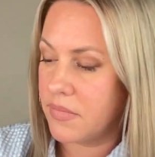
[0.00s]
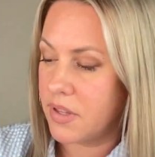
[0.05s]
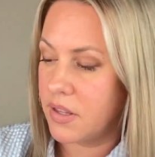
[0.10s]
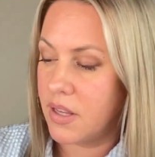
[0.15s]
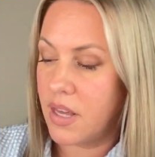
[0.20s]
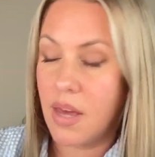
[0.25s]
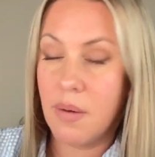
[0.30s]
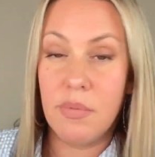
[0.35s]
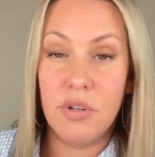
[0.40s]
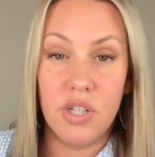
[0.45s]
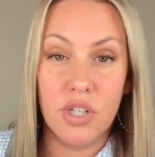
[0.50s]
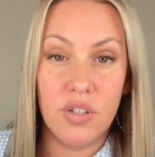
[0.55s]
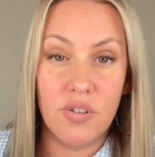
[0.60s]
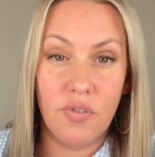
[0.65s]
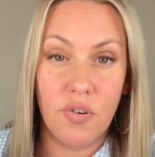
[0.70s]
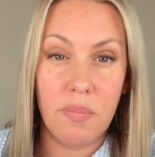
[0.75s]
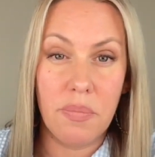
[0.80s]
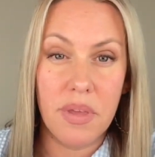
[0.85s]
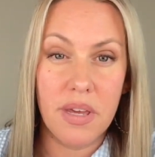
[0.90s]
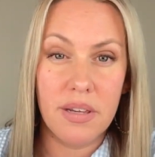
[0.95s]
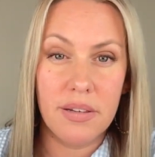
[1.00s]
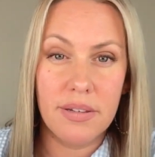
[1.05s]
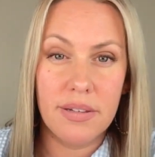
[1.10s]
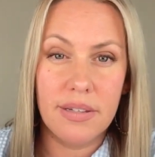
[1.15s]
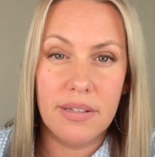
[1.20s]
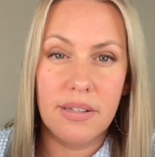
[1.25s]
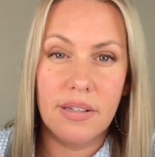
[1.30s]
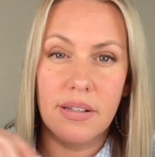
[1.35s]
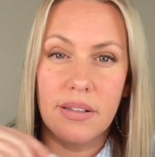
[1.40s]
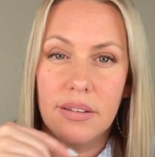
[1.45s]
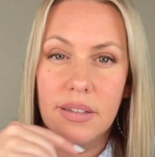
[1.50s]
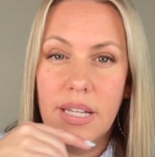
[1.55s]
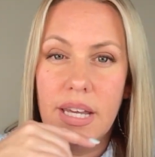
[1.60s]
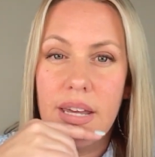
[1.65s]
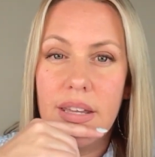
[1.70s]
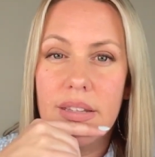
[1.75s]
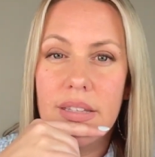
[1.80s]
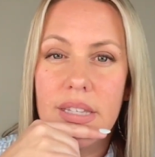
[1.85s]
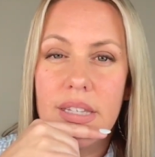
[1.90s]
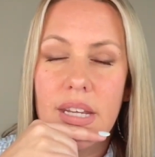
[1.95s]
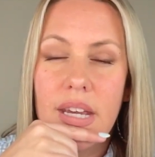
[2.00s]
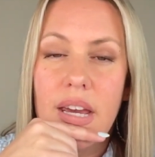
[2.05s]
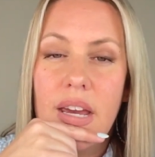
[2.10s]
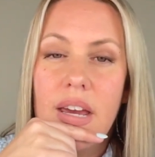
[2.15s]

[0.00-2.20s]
images from this lens.